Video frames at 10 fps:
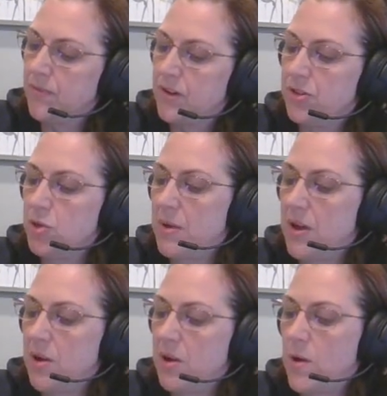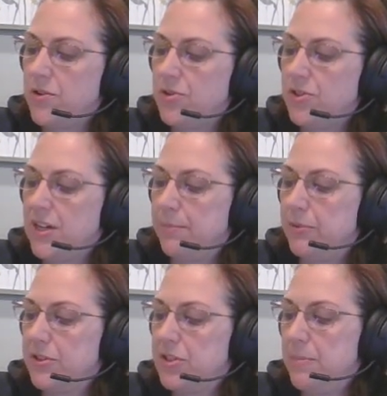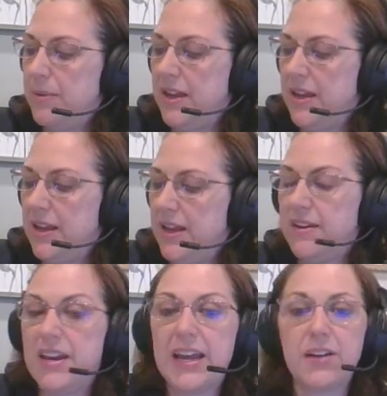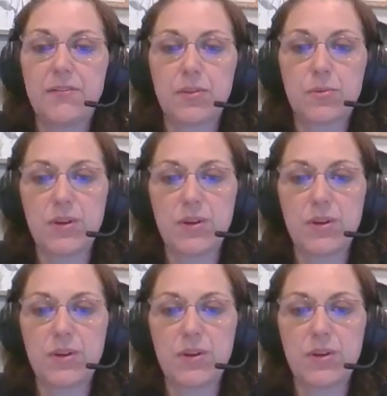So my y-intercept looks to be negative three